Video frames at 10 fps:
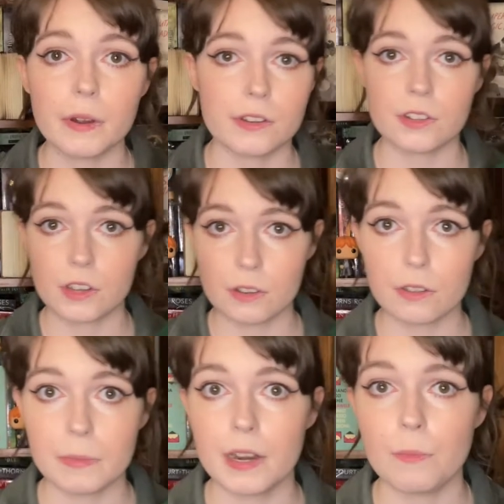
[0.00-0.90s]
persecute
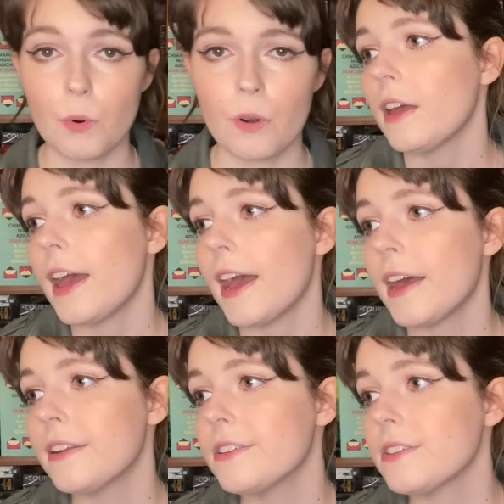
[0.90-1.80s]
them anymore.
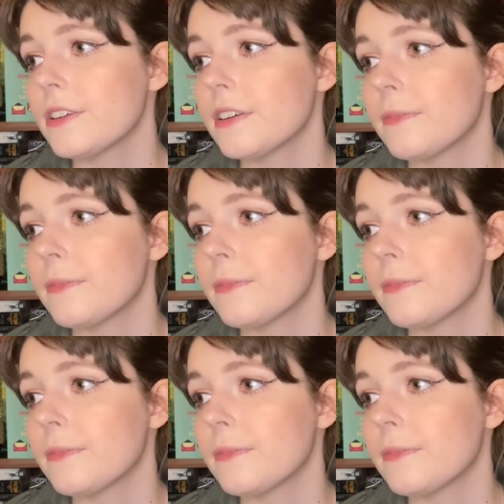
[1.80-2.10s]
And